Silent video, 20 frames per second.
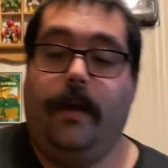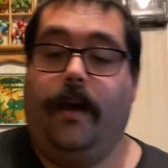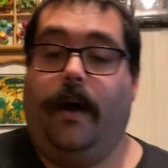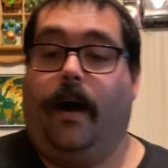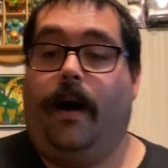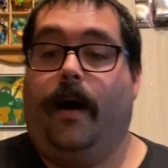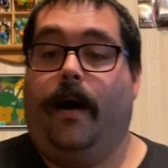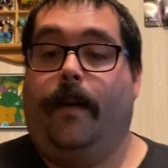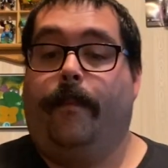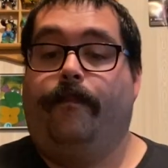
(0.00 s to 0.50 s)

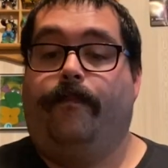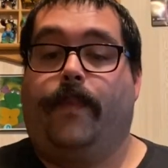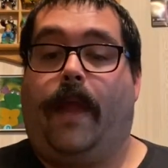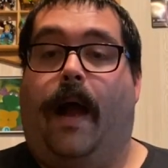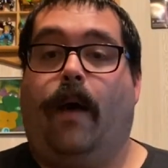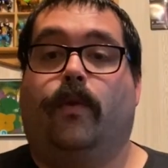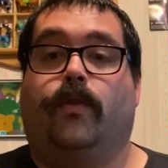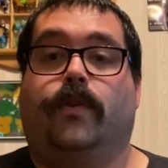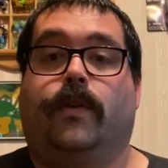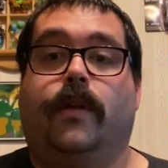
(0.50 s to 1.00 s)
um,
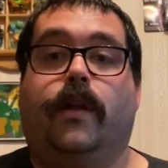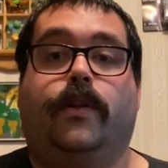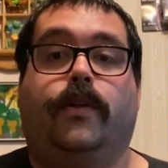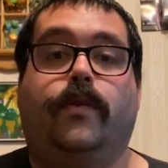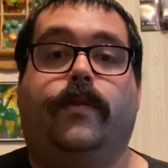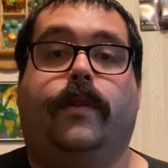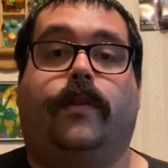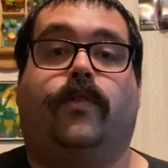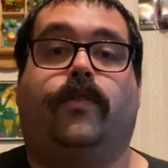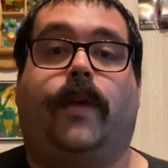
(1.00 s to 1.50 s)
I was gonna
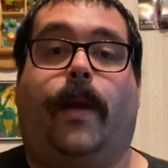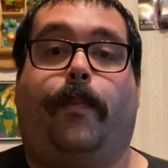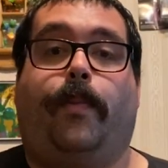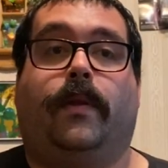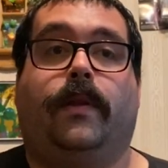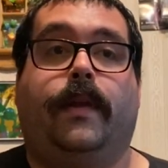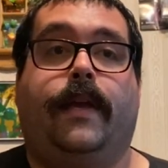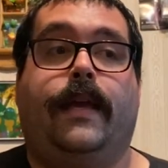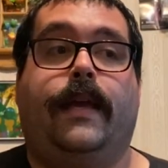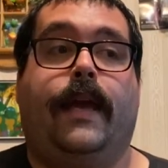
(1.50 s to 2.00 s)
do this
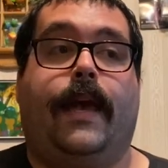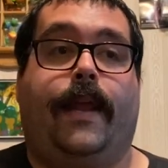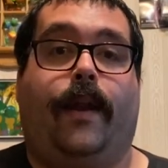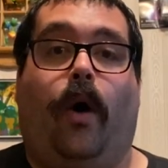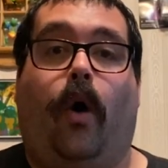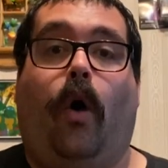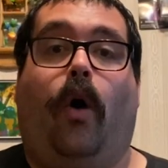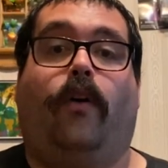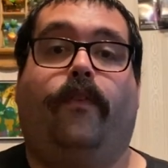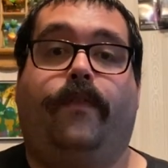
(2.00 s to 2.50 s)
separately in a
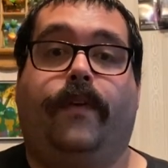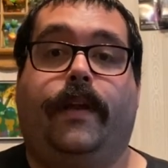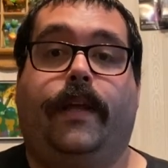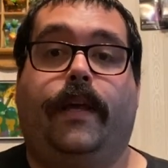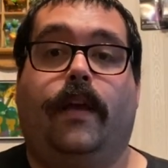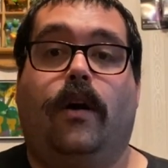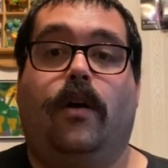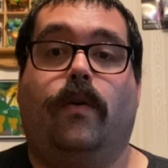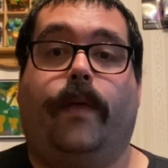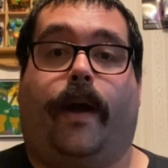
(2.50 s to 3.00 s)
haul
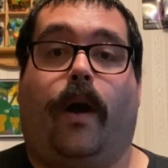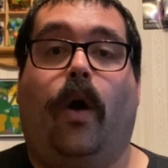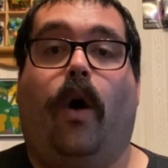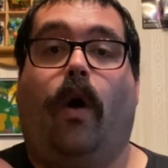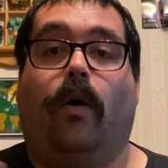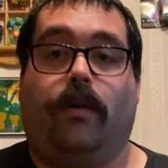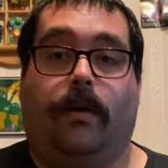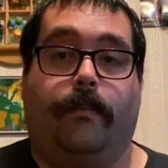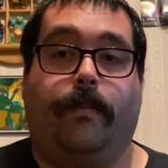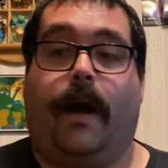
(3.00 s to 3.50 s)
video, like a
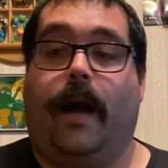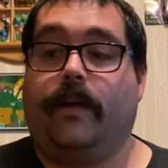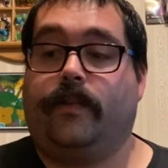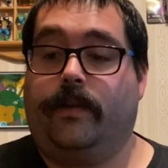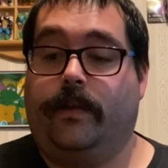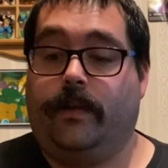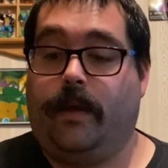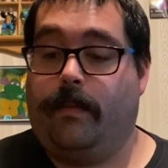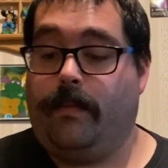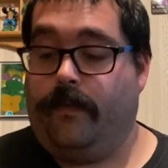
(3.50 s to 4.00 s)
haul
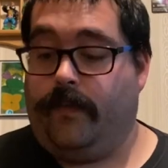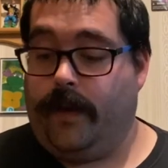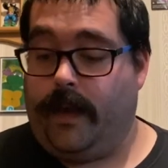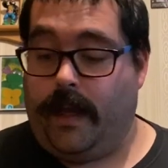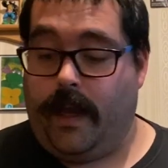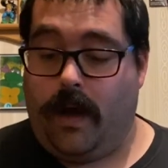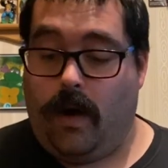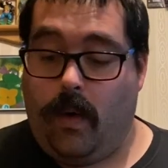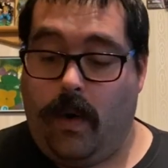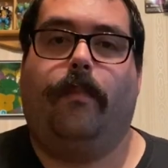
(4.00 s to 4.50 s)
unboxing type of
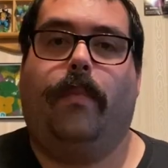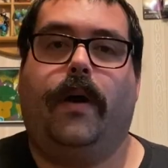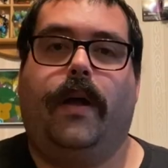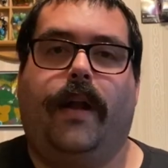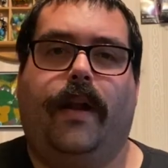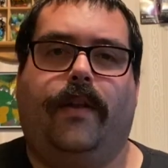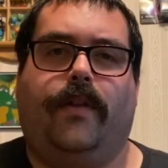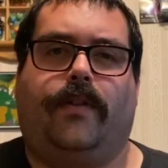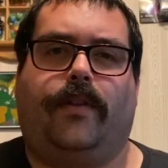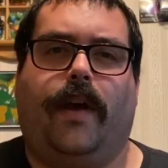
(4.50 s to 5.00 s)
video, but
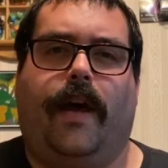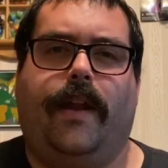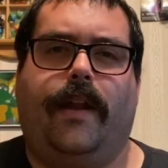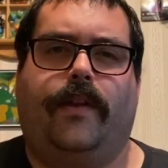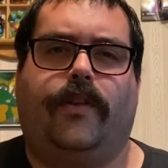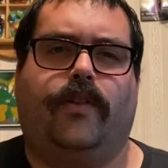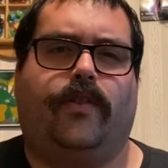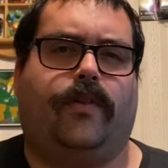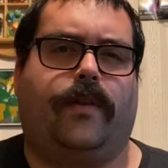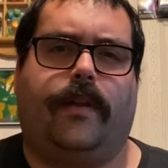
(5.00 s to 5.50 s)
I decided
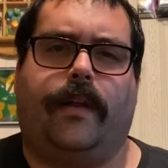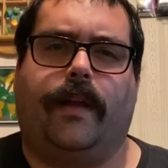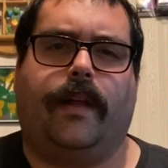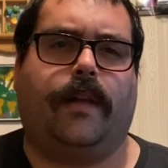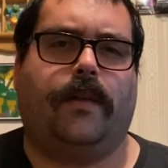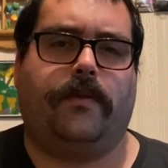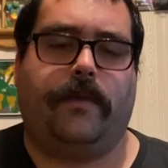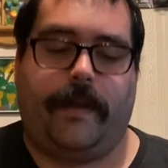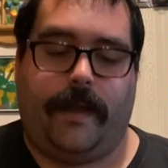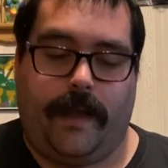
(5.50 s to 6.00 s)
just to
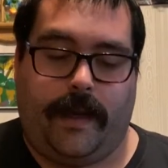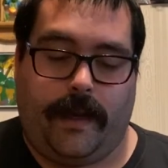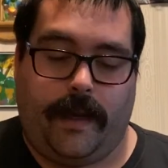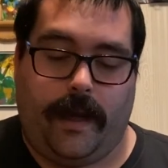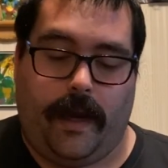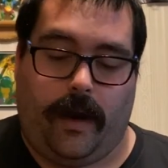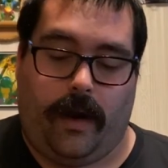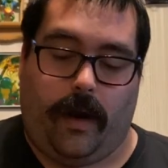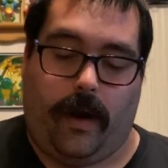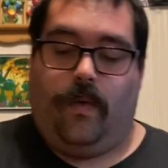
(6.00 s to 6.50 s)
include it in
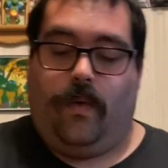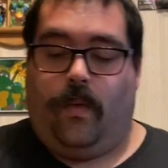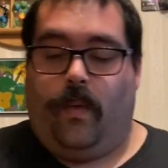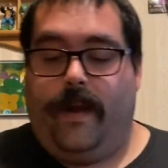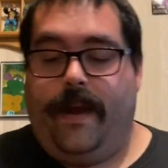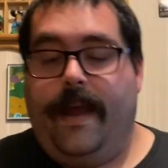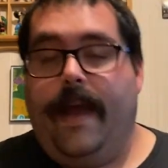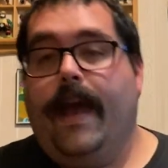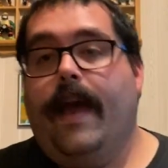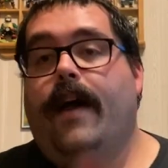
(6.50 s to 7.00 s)
here.
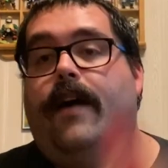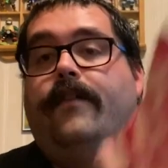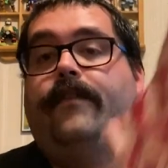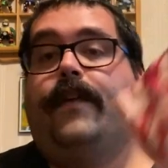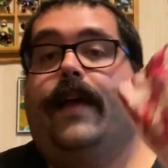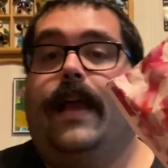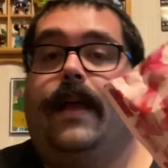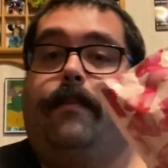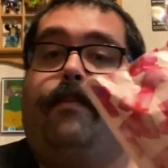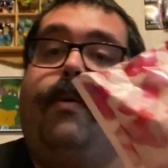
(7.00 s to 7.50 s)
We have
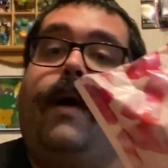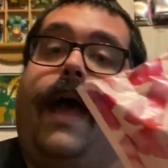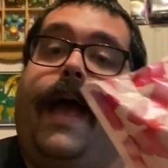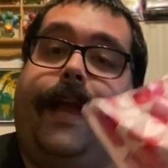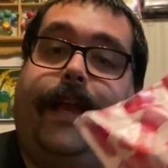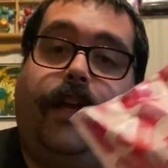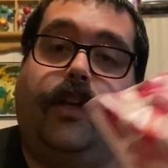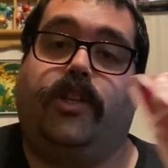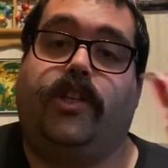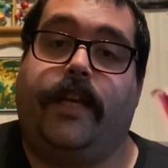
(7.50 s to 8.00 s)
a
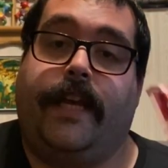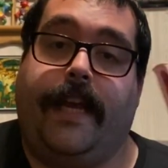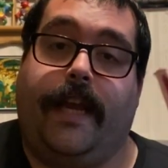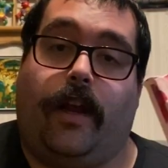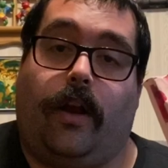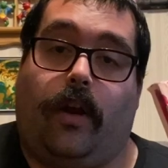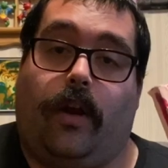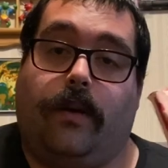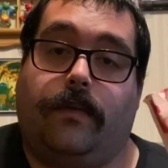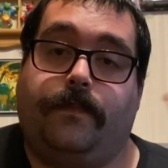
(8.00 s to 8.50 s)
package
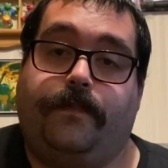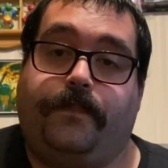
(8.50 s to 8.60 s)
here